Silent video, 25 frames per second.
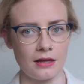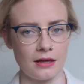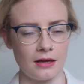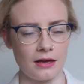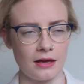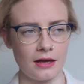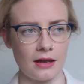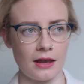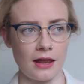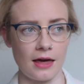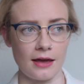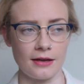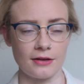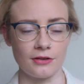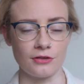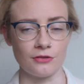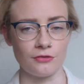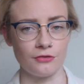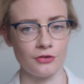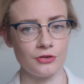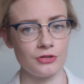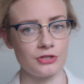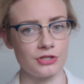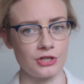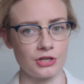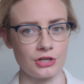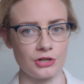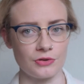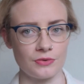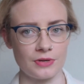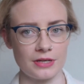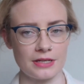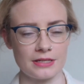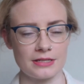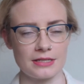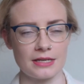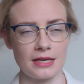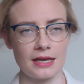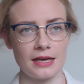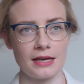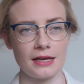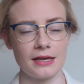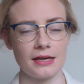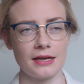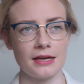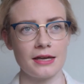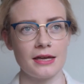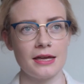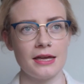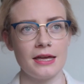like the foods that you're
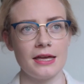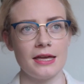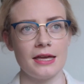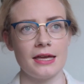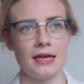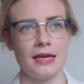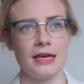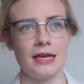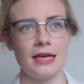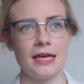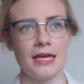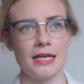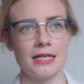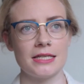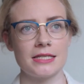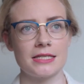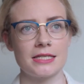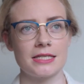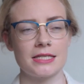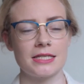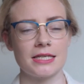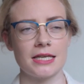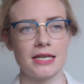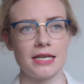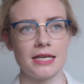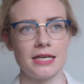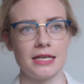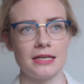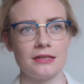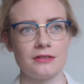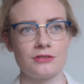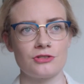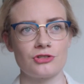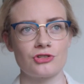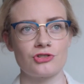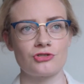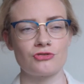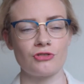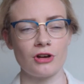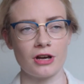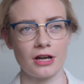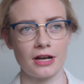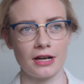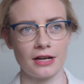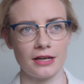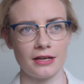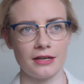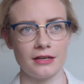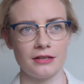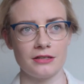eating, it is
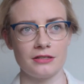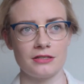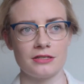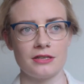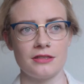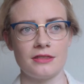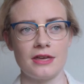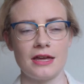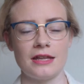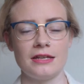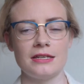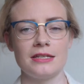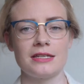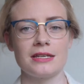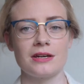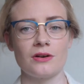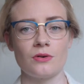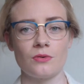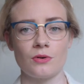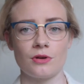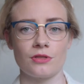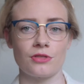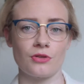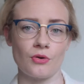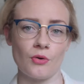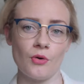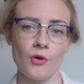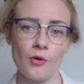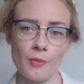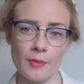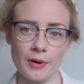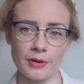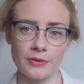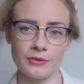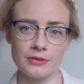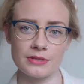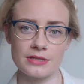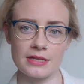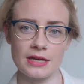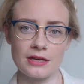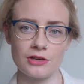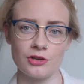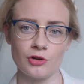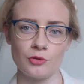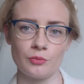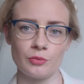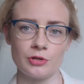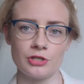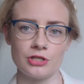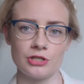struggling to then deal with the hormones that
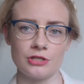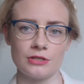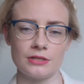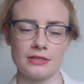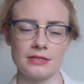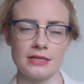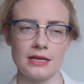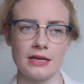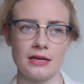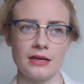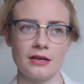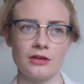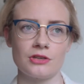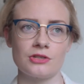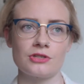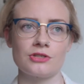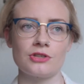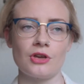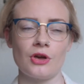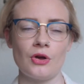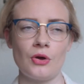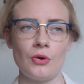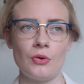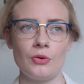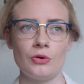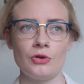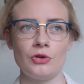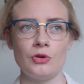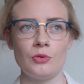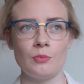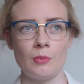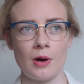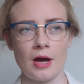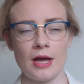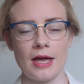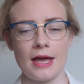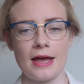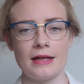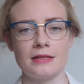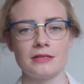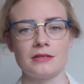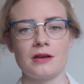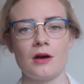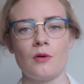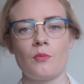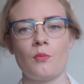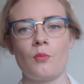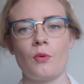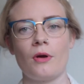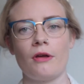you're producing, so you might end
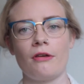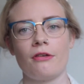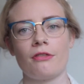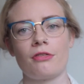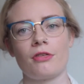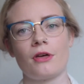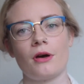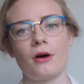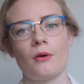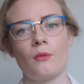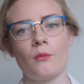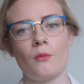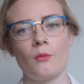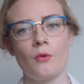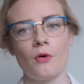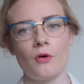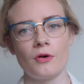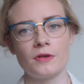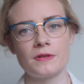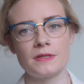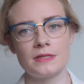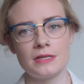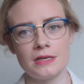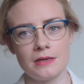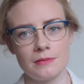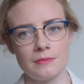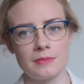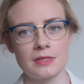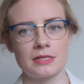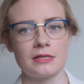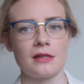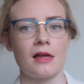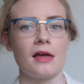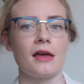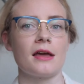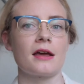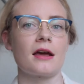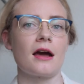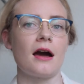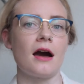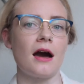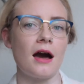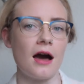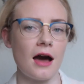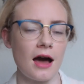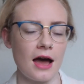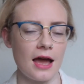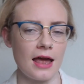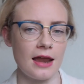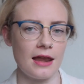up with what seems like a
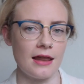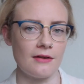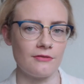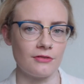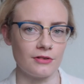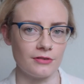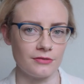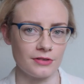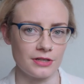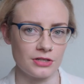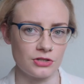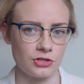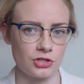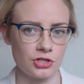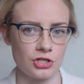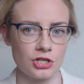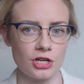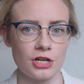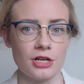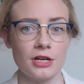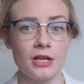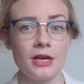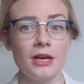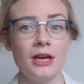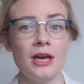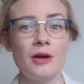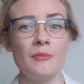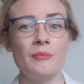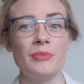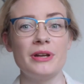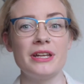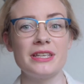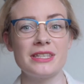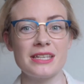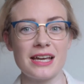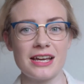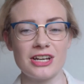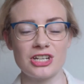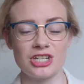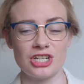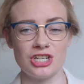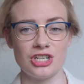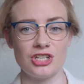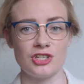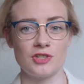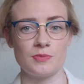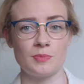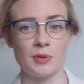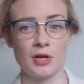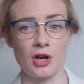high level of estrogen, but it's actually
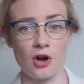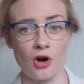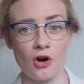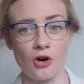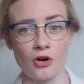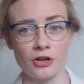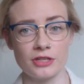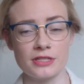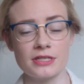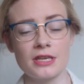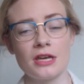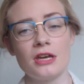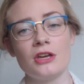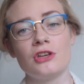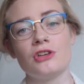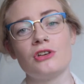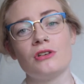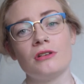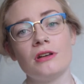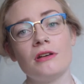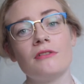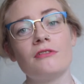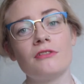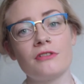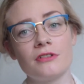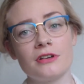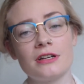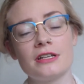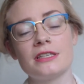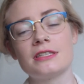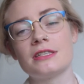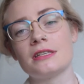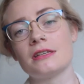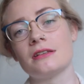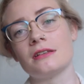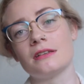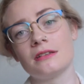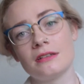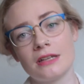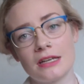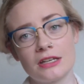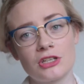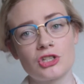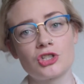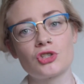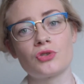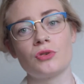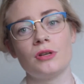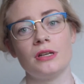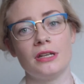just because your liver isn't
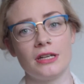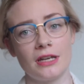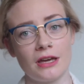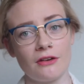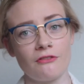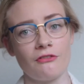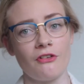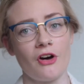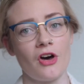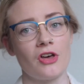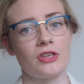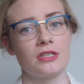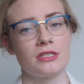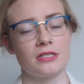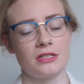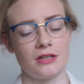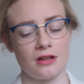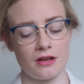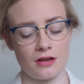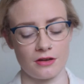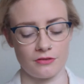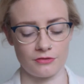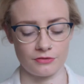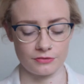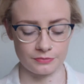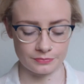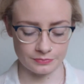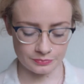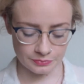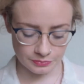excreting it fast enough.